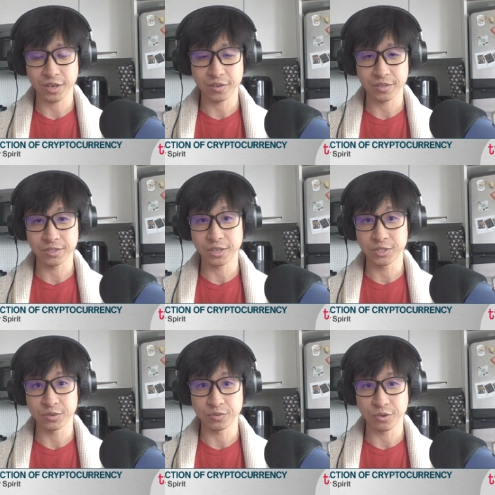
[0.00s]
Uh, they're
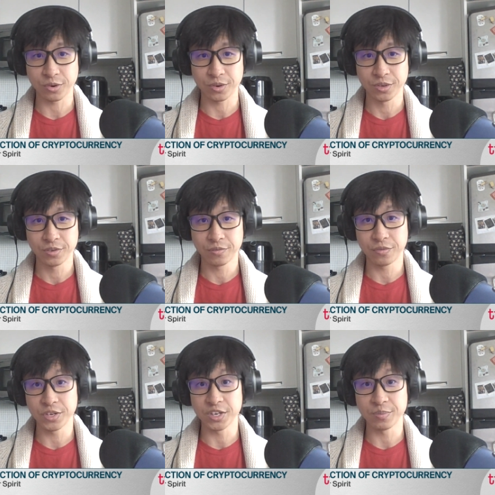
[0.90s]
searching for
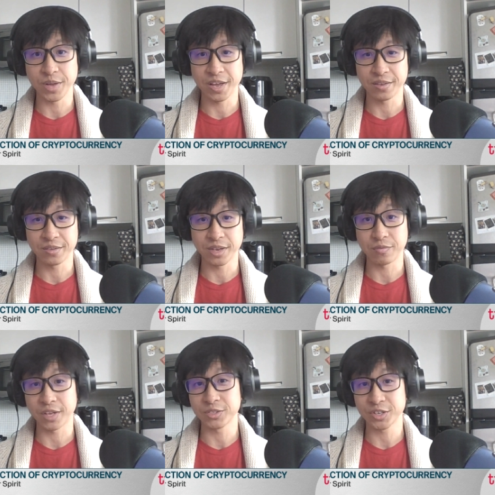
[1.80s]
freedom and
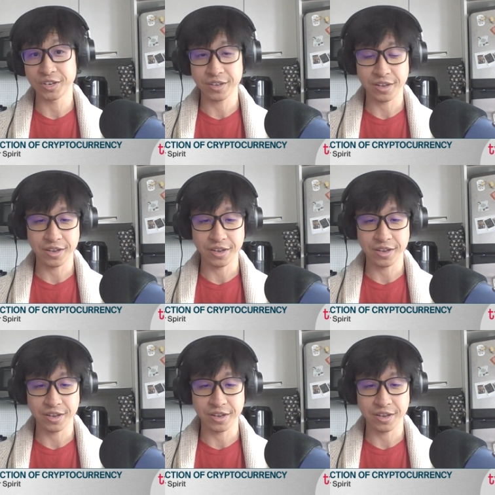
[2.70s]
adventure.